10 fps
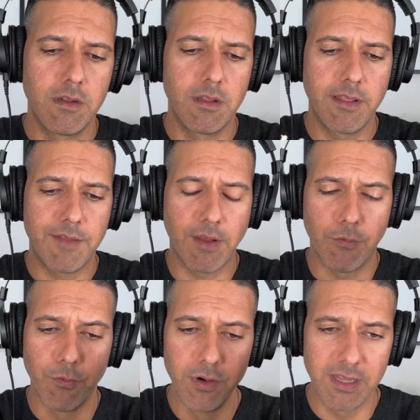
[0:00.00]
They've got
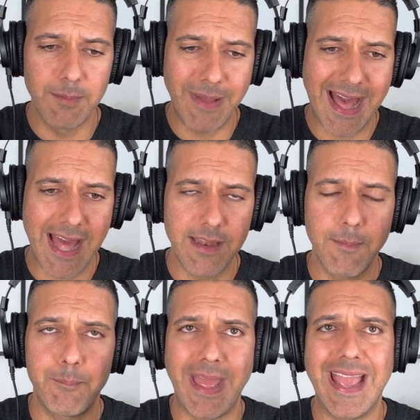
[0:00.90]
really bad
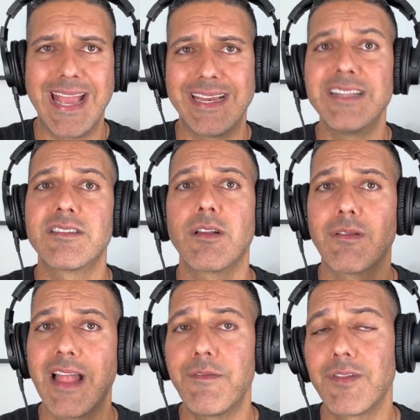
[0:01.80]
pain into their
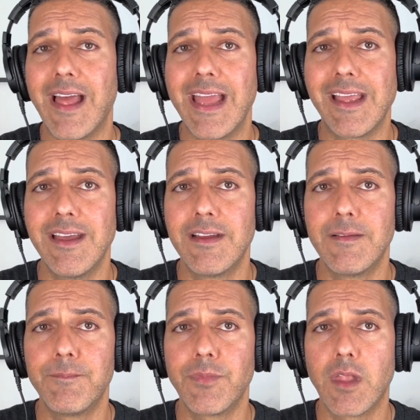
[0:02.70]
left leg
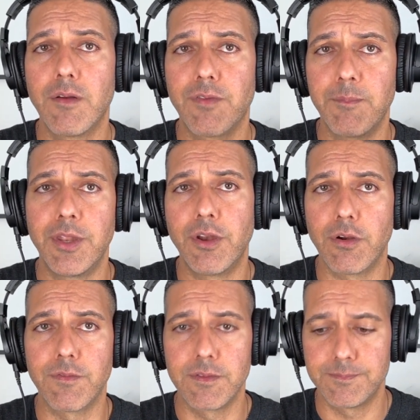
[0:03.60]
from the nerve.